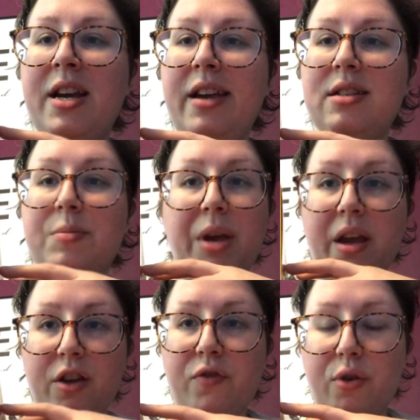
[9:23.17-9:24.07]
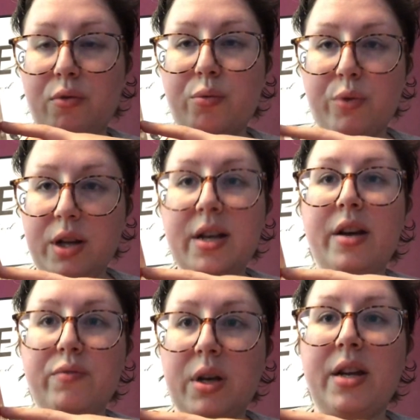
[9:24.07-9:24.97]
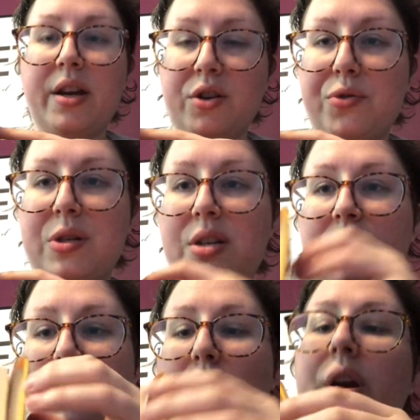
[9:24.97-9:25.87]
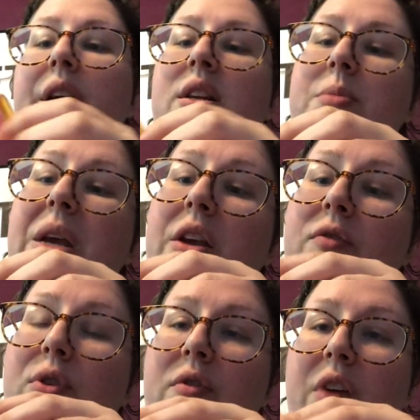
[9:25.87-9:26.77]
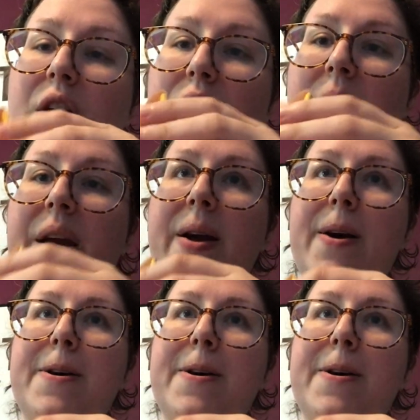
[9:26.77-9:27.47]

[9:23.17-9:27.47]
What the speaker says: is making for a really, really interesting story. And it's making for a very